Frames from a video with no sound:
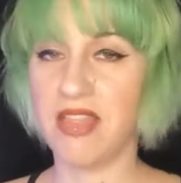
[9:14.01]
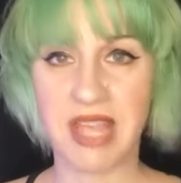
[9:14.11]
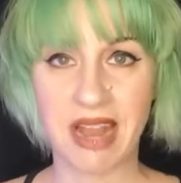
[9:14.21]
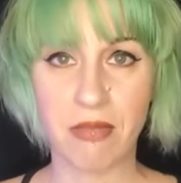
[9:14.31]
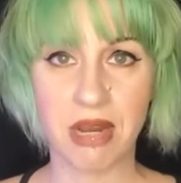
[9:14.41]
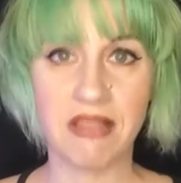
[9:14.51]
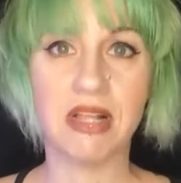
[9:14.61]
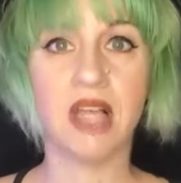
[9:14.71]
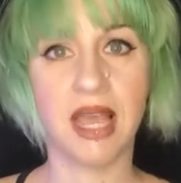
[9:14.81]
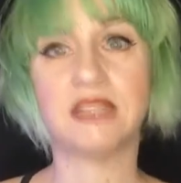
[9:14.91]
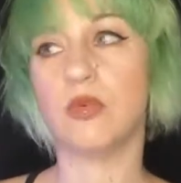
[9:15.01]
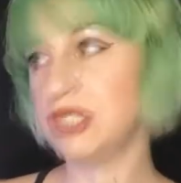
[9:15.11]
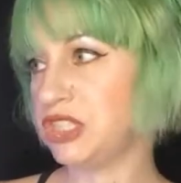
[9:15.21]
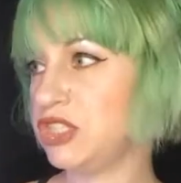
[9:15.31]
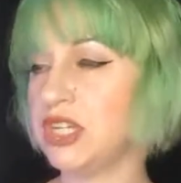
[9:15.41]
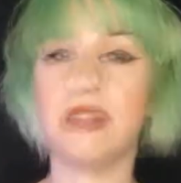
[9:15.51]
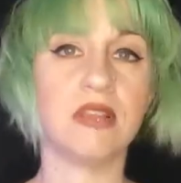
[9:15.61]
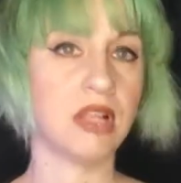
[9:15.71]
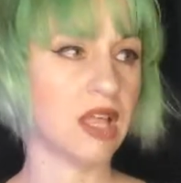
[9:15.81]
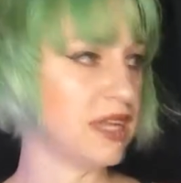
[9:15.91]
I think everybody that likes witchy shit,
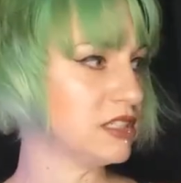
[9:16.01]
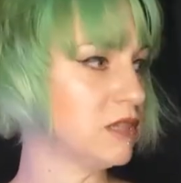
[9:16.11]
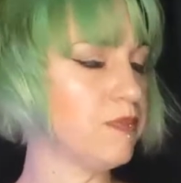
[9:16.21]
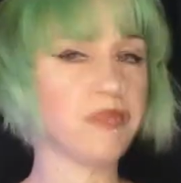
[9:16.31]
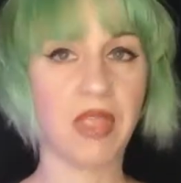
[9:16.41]
that likes